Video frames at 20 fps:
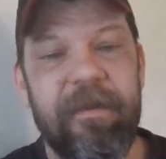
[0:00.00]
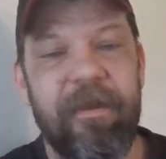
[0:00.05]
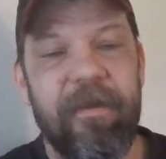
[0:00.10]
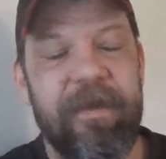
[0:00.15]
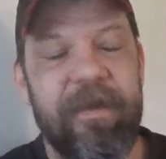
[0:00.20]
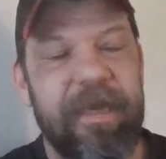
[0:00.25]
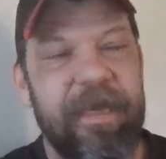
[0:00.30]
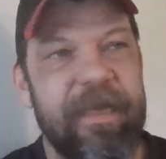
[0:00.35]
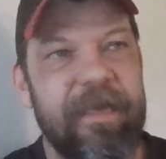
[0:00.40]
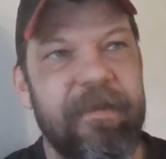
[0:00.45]

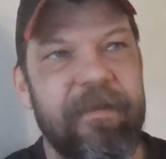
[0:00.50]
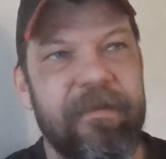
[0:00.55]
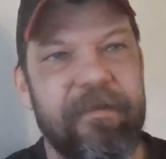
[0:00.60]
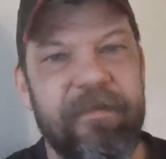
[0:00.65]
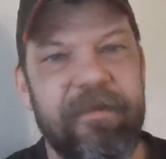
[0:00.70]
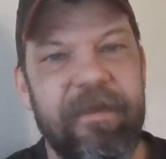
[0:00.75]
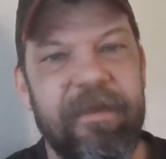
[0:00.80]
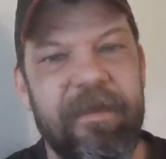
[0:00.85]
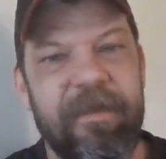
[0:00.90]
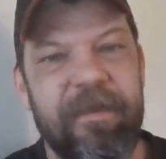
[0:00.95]
Okay?
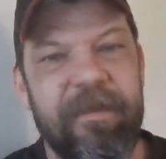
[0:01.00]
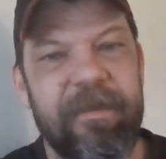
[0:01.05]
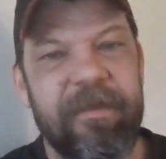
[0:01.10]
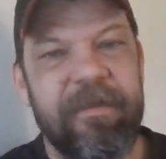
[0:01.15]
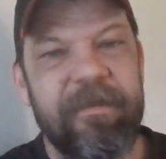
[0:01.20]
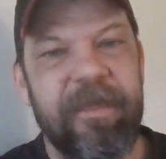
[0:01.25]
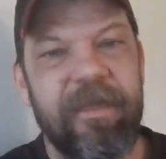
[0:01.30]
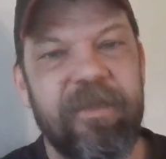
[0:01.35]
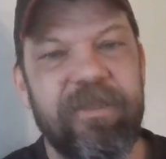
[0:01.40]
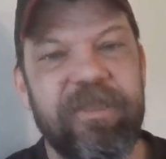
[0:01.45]

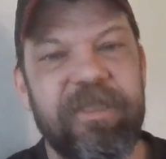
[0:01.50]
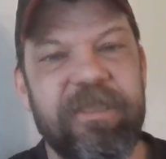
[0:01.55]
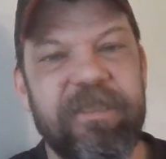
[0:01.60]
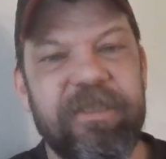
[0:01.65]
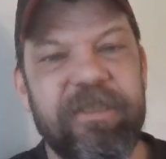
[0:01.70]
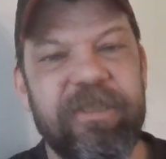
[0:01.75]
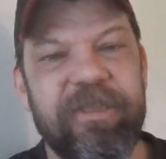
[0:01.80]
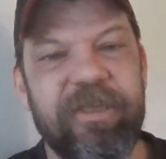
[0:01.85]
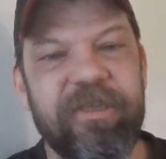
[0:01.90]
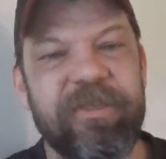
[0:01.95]
Tell
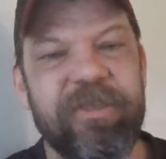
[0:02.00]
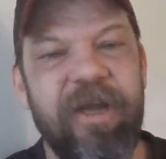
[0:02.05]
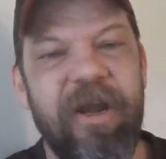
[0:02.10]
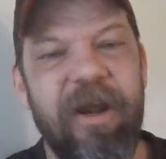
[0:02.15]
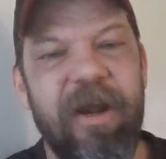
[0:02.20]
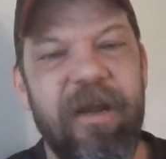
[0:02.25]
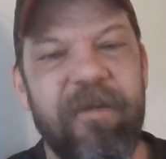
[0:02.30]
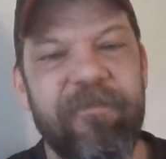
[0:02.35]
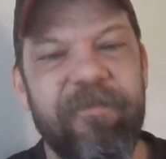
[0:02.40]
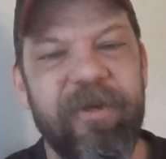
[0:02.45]
Jesus you're
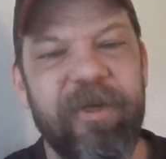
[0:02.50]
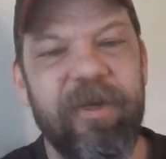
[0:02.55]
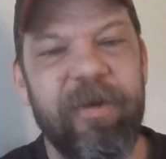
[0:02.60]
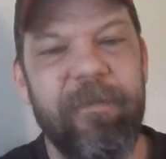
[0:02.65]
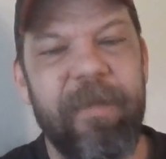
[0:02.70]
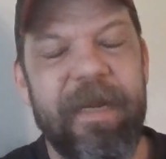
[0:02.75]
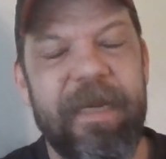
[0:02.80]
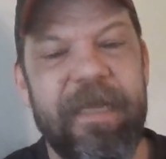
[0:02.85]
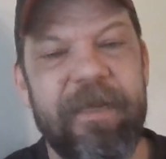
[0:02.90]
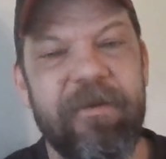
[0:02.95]
sorry for your
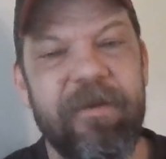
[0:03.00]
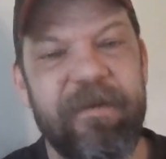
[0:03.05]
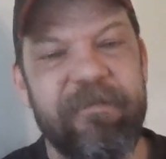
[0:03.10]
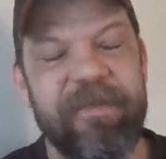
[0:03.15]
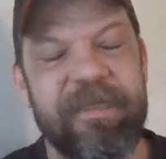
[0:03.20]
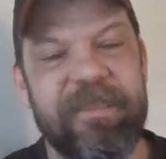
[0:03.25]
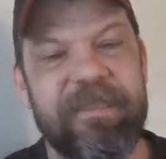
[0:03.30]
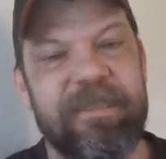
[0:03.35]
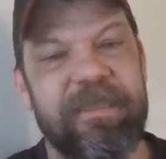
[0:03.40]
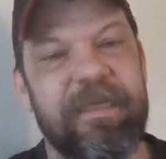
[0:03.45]
many
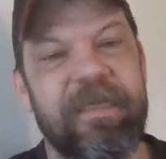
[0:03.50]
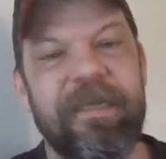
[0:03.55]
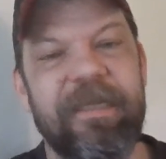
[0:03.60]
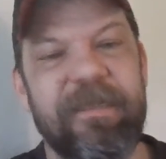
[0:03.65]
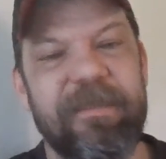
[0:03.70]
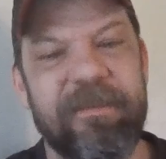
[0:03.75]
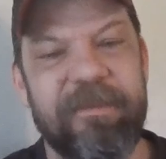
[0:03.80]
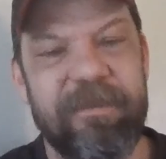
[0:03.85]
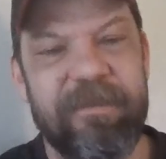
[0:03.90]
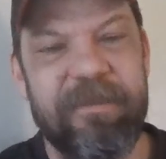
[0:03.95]
grievous
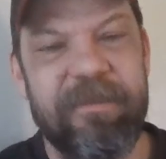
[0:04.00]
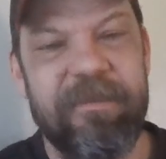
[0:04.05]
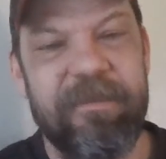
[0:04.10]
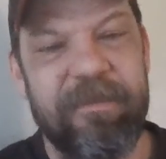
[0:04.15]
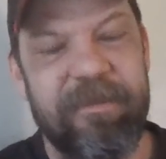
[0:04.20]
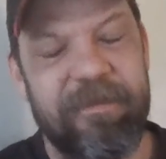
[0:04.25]
sins.